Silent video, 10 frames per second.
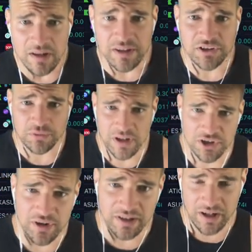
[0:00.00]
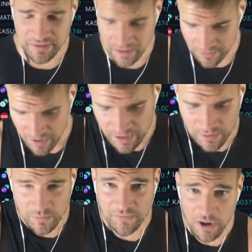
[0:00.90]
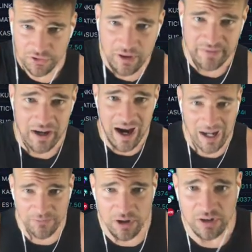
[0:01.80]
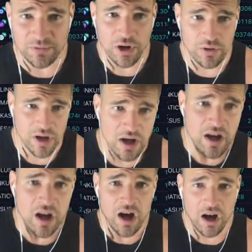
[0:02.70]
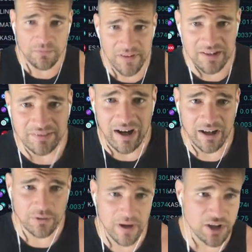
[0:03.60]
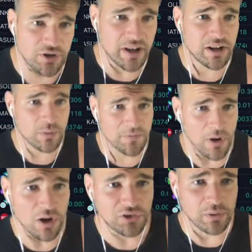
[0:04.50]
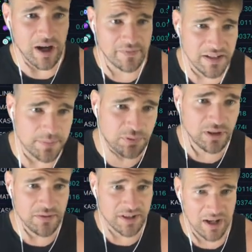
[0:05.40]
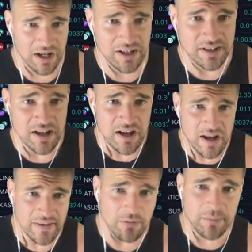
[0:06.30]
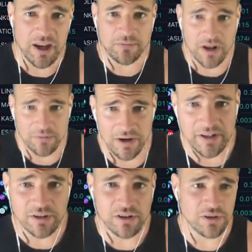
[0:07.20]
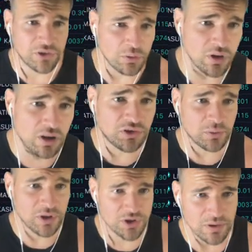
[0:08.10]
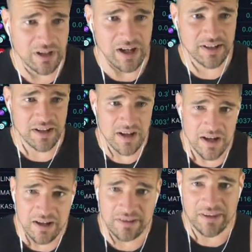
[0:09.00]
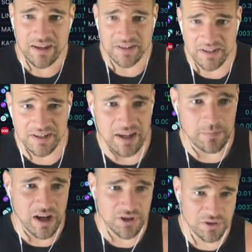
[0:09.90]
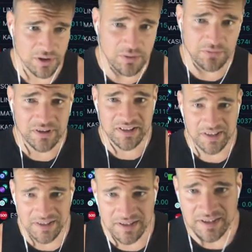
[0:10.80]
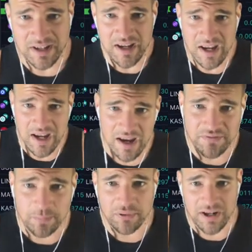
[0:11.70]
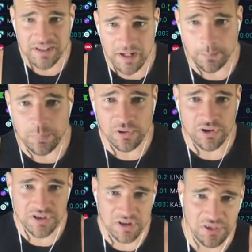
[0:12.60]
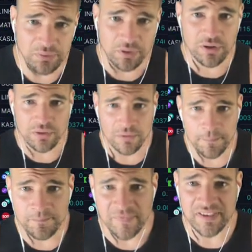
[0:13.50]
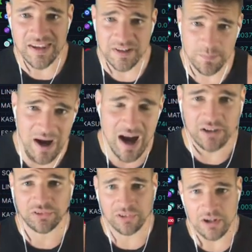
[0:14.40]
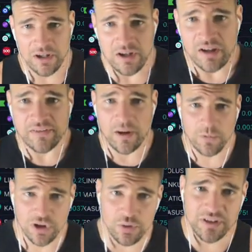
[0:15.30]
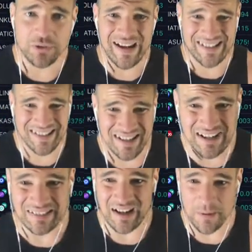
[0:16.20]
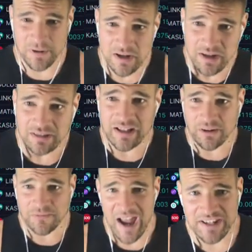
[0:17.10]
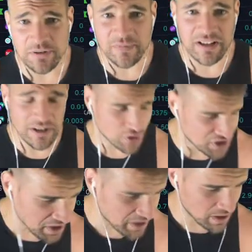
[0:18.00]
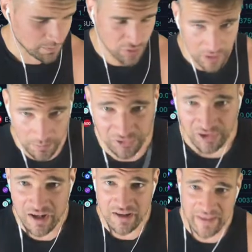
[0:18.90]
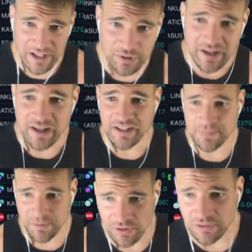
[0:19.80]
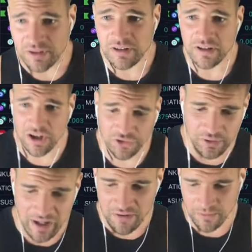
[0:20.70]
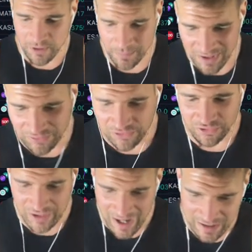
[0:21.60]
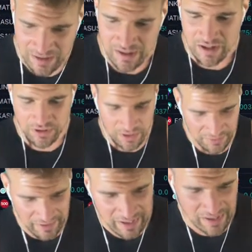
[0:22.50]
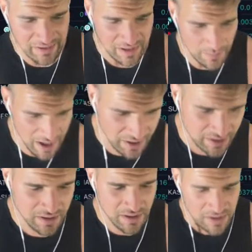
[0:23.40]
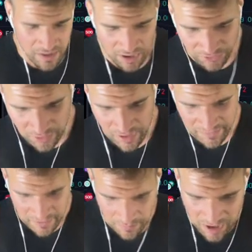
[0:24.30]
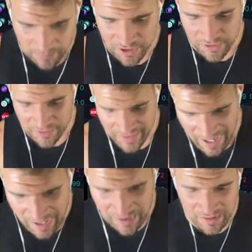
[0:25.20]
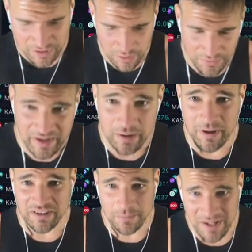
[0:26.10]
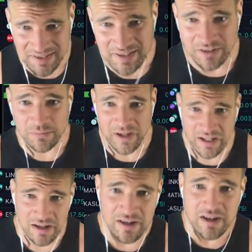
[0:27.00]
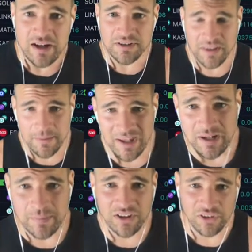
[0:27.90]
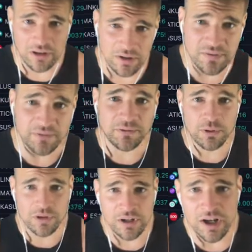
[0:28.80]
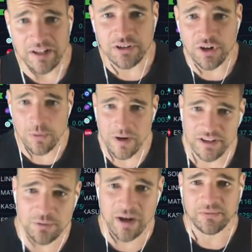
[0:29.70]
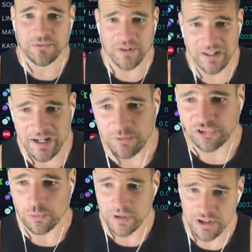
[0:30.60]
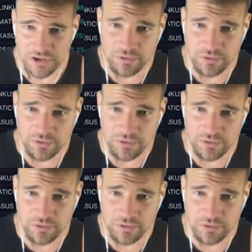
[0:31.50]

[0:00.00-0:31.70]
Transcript: This green trend line thingy right here. We've also got the high volume node of the entire range right here. We've also got these previous highs that we made right around here. So long story short, guys, this is a major zone of resistance. If the price can burst through this box, then we're going to get sucked up like a vacuum cleaner sucking up crumbs that your kid spilled because you gave them a messy snack. You didn't think anything about it because you're not their mom, you're their dad. You don't think about the messes they'll make. So they make a mess all over the floor and you don't want your wife to find out. So what do?